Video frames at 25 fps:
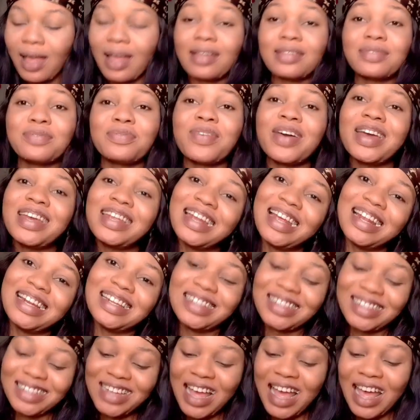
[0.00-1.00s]
And
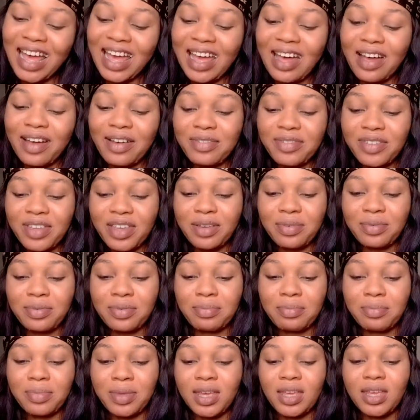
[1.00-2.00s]
finally, I have here
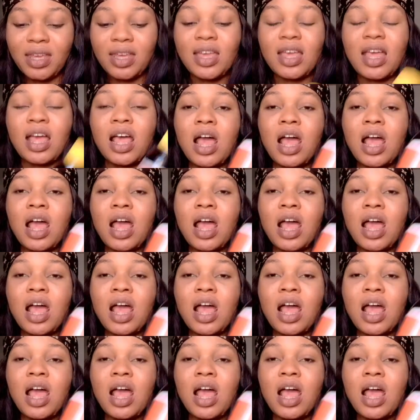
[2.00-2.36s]
with me